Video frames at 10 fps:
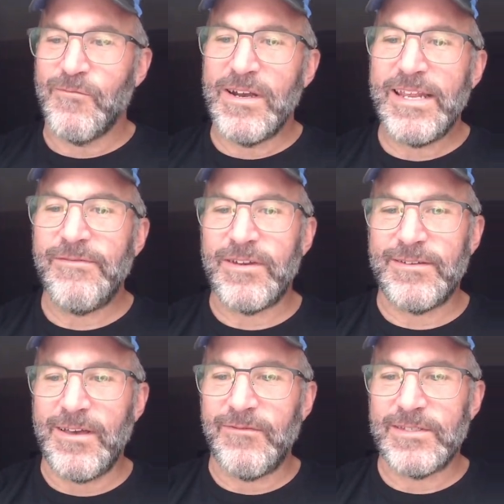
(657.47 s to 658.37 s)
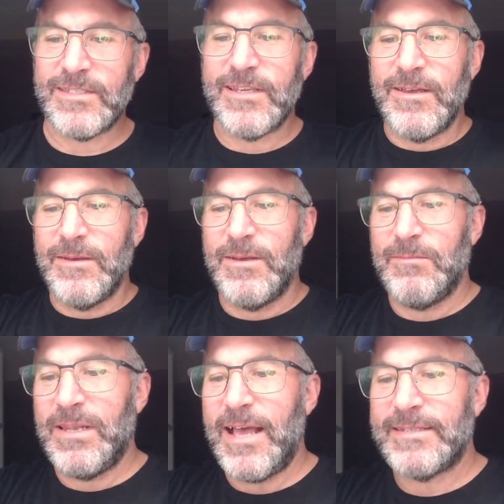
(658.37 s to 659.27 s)
relieve it of its
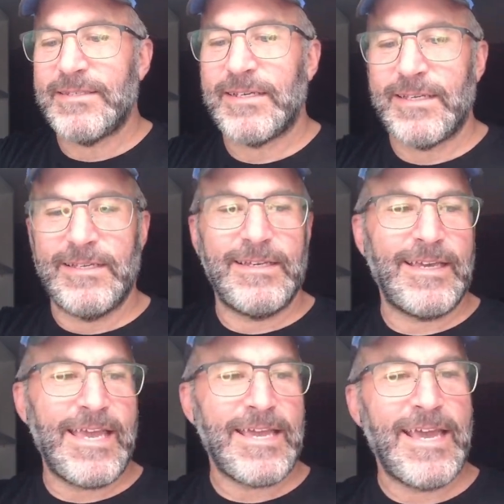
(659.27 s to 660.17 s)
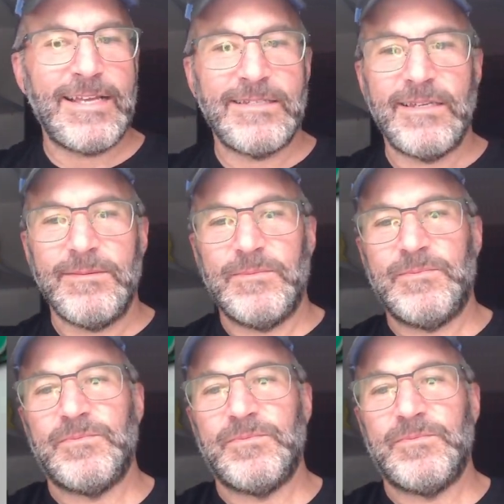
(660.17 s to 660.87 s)
plastic encasing.